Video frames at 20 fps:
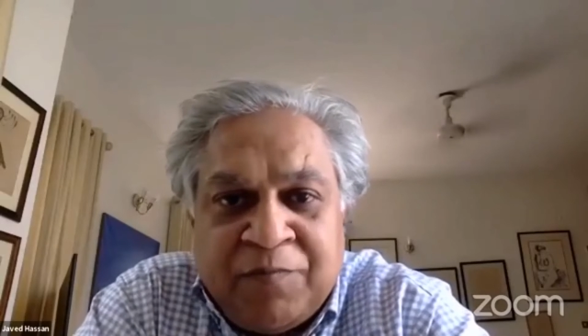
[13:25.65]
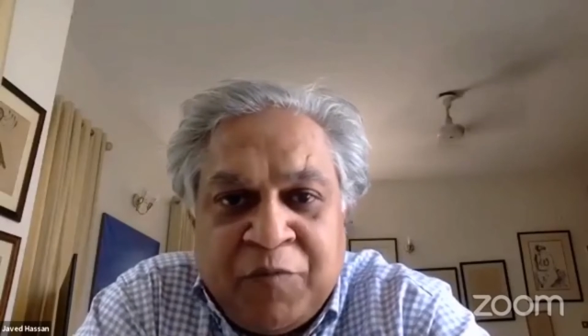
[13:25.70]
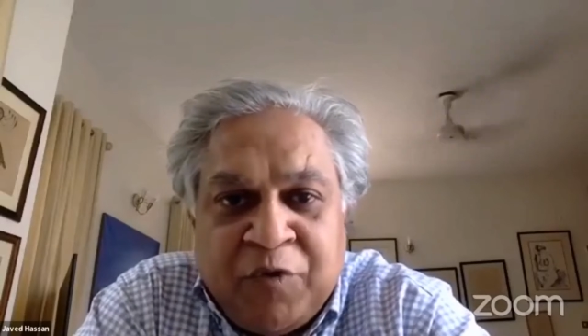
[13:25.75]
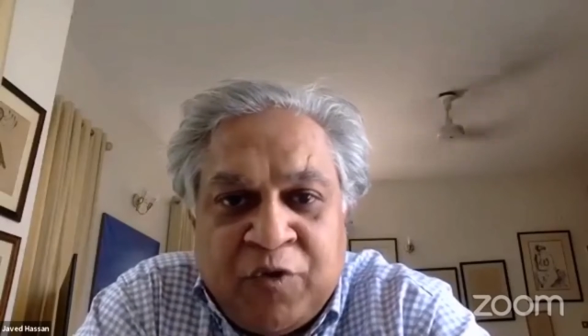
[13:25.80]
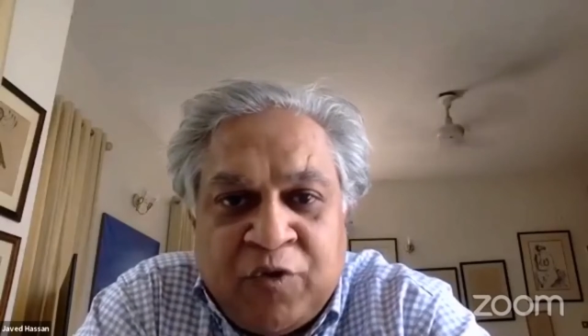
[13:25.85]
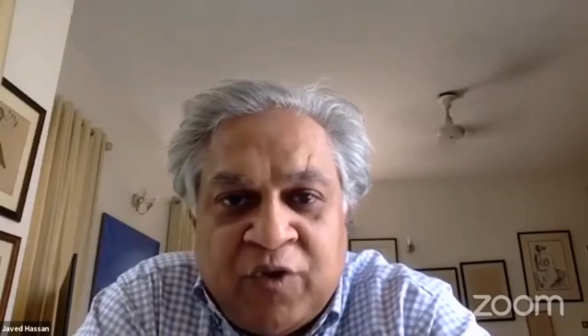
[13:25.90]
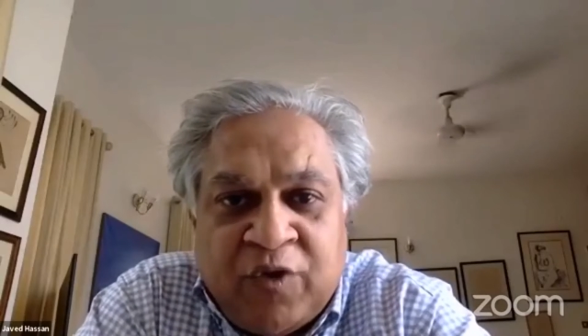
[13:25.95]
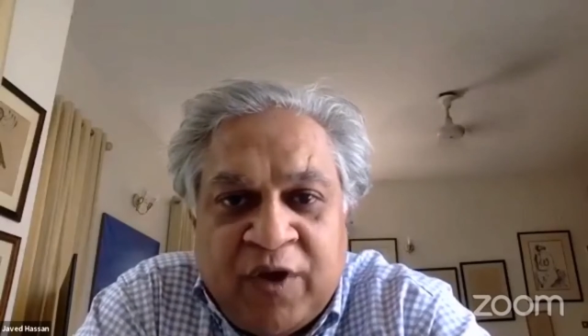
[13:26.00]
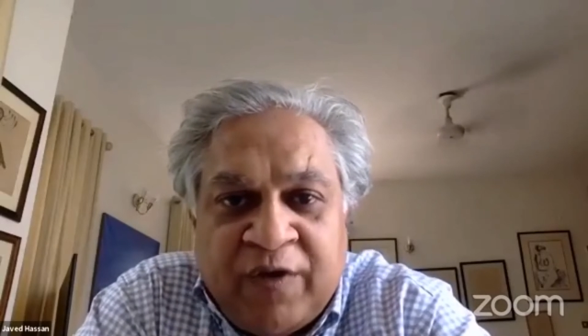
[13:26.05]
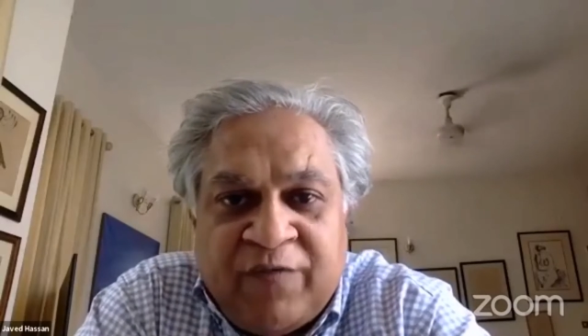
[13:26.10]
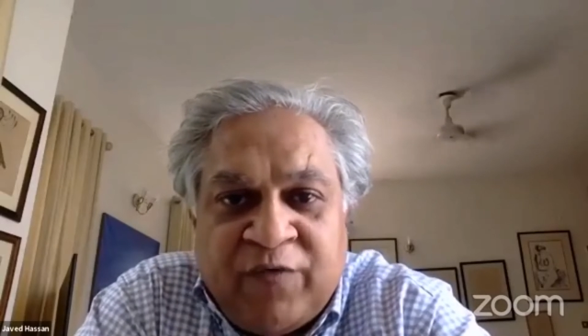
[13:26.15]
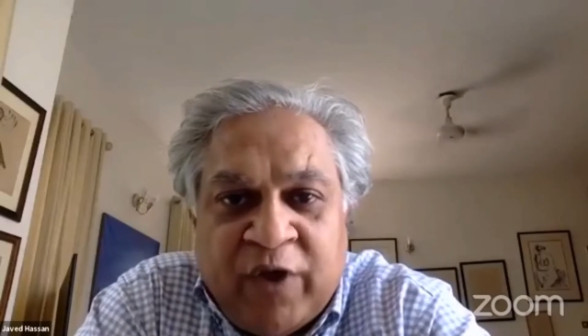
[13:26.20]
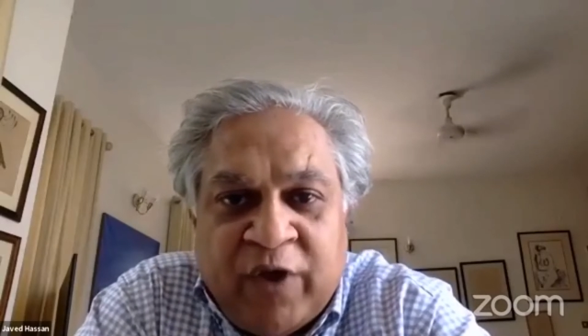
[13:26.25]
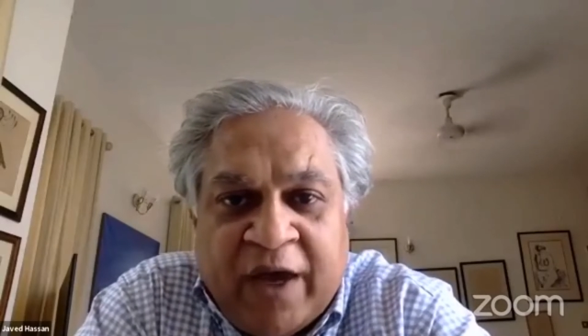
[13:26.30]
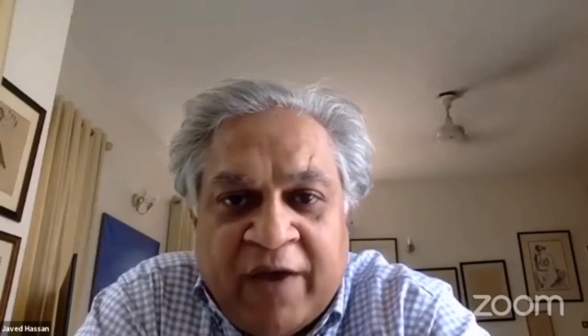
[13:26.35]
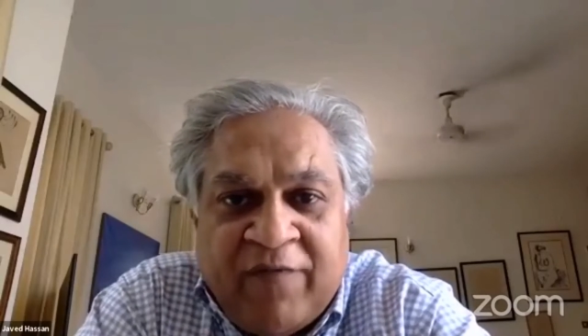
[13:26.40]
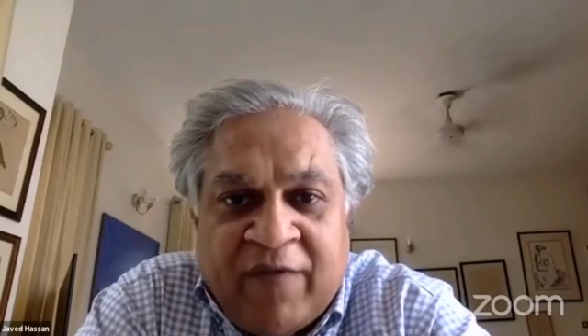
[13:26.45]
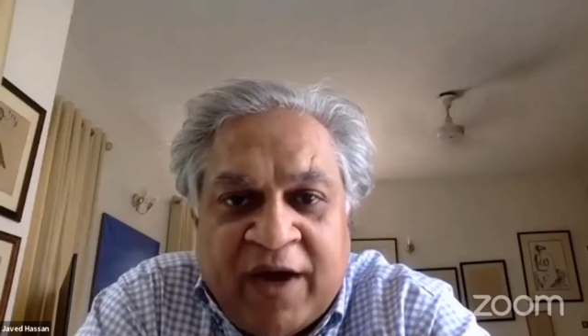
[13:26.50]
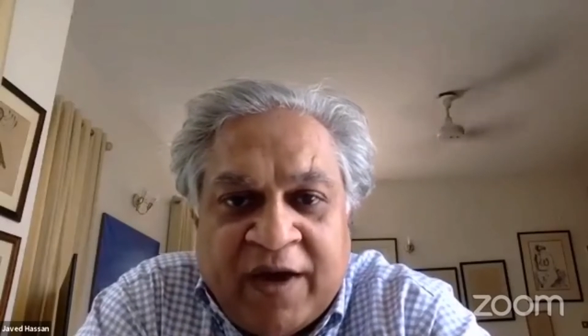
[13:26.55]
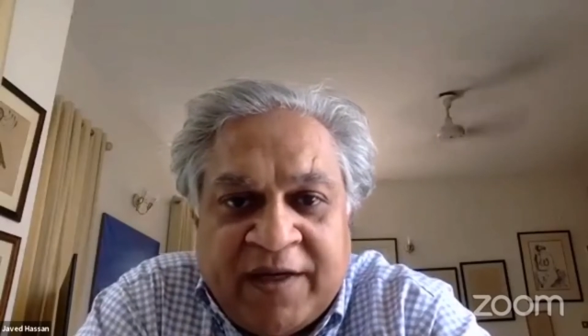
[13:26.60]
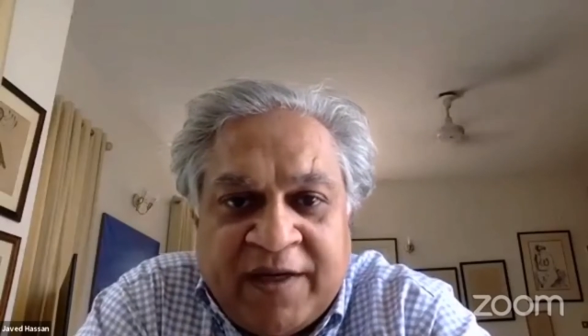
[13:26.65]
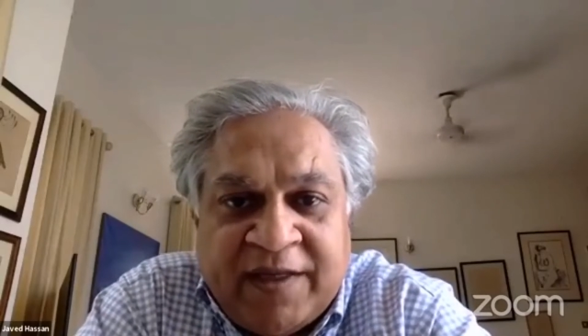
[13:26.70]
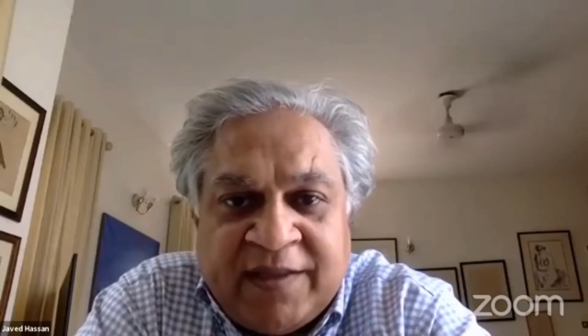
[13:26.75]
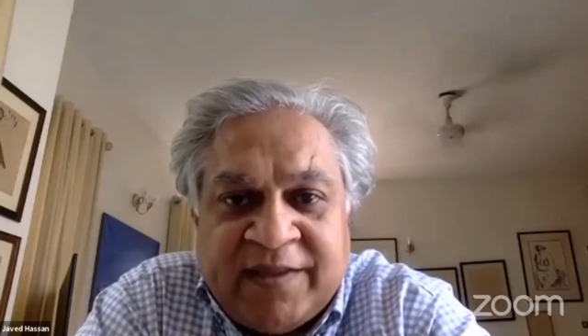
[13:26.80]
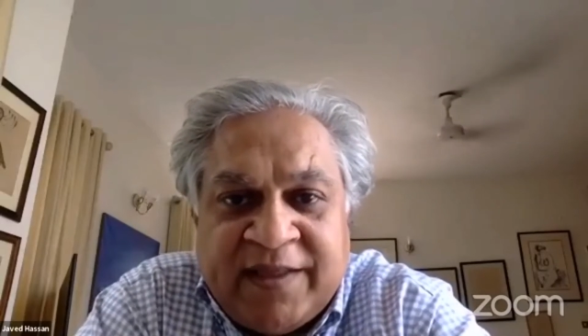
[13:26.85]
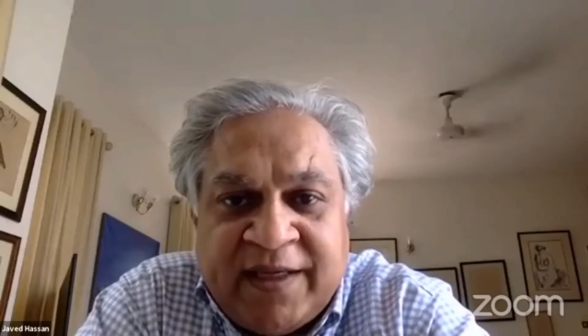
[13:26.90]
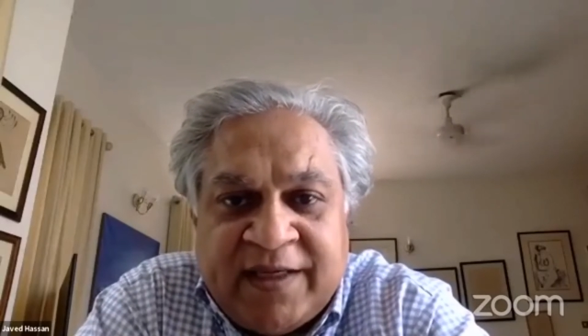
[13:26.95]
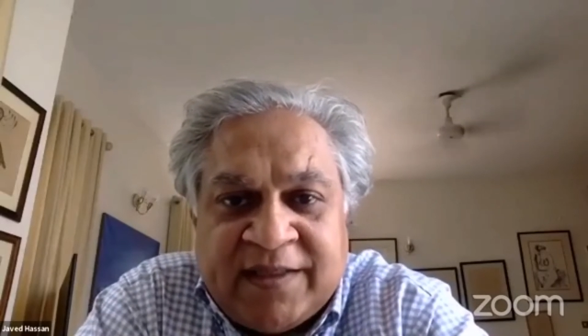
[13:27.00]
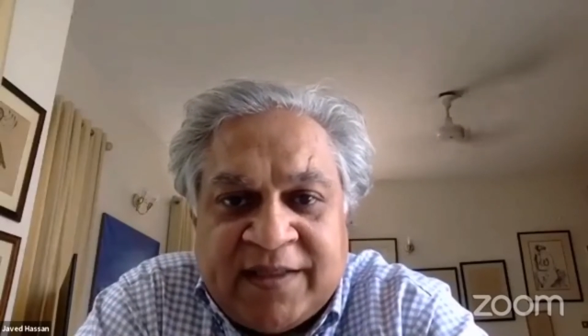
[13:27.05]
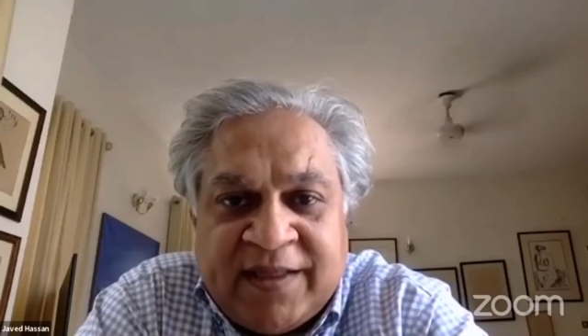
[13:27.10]
if you have
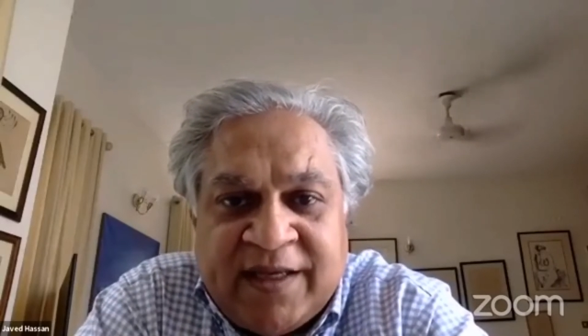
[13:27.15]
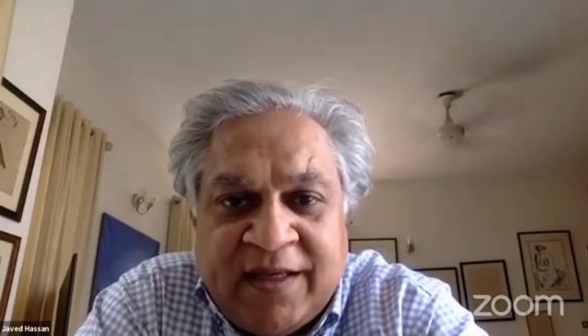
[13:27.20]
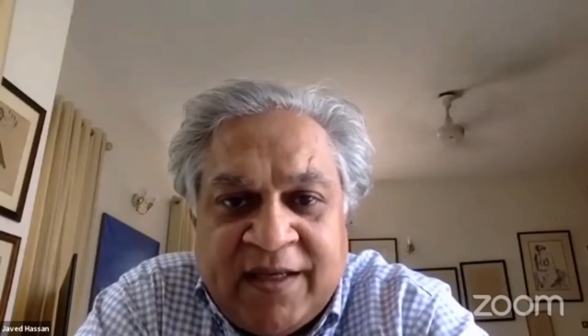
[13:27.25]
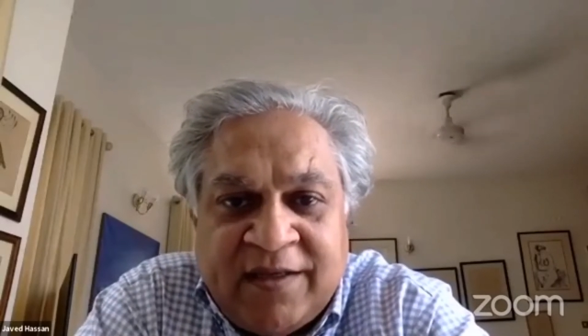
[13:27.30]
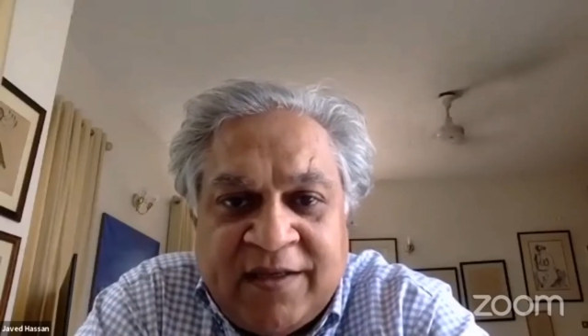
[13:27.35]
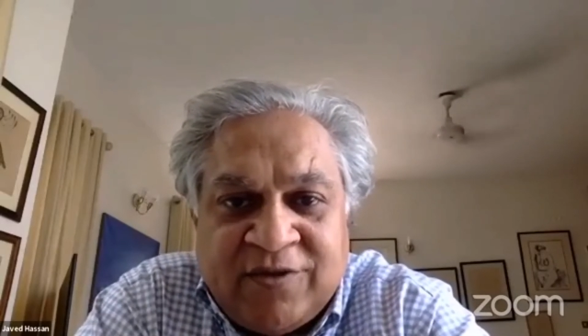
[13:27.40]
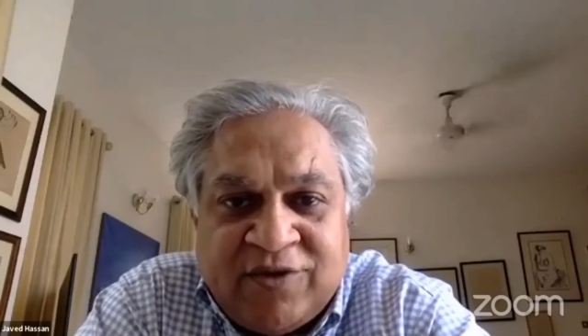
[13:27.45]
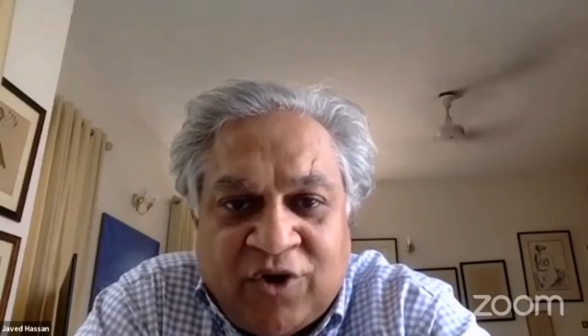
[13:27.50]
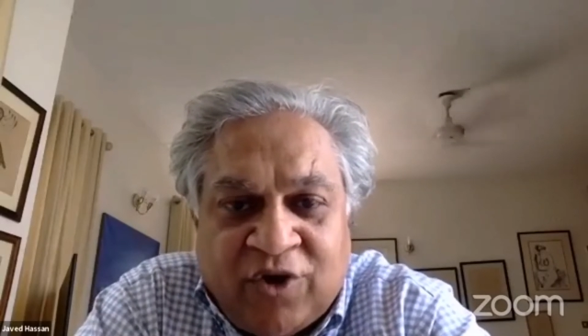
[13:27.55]
artistic skills,